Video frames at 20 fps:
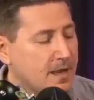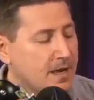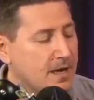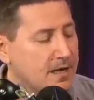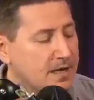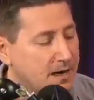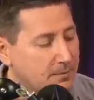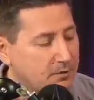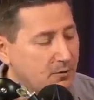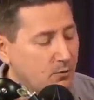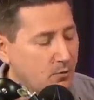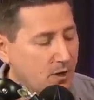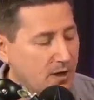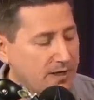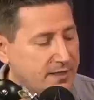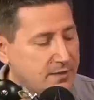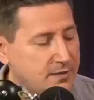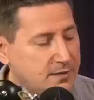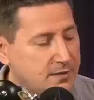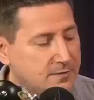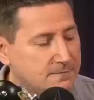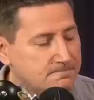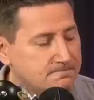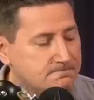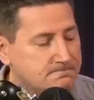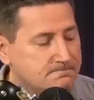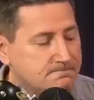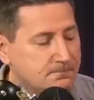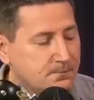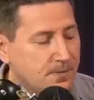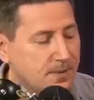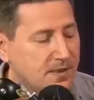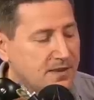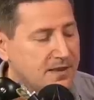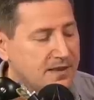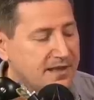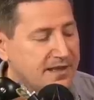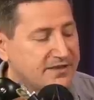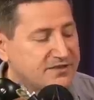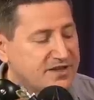Number one
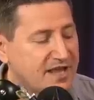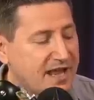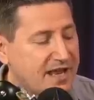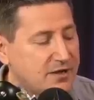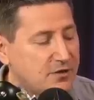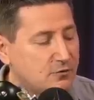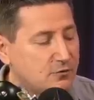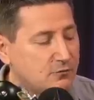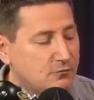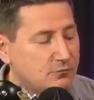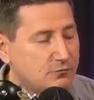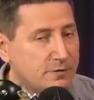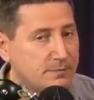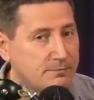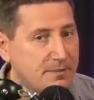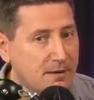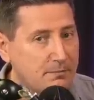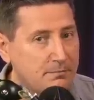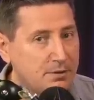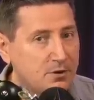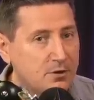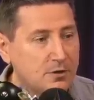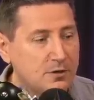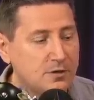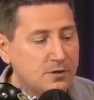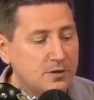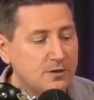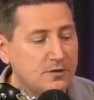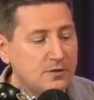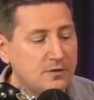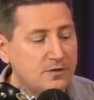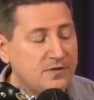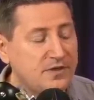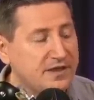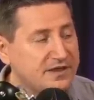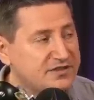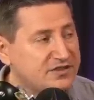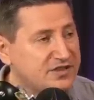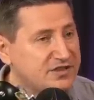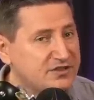is that, remember,
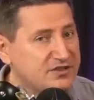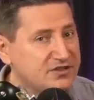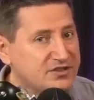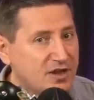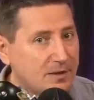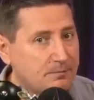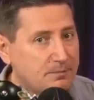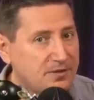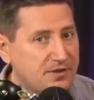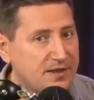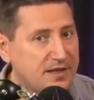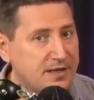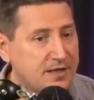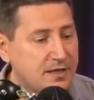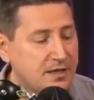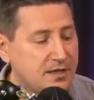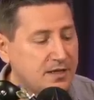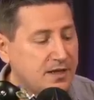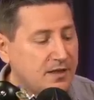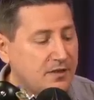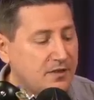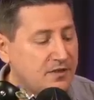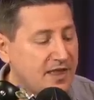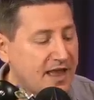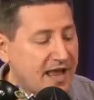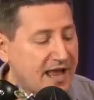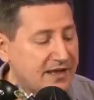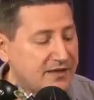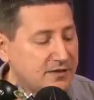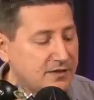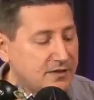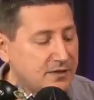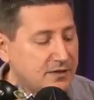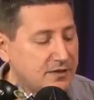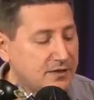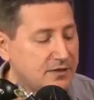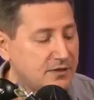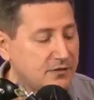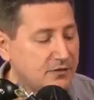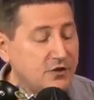this is something that
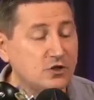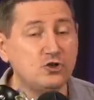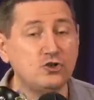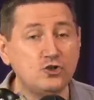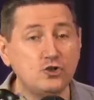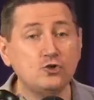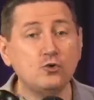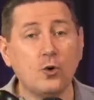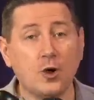the new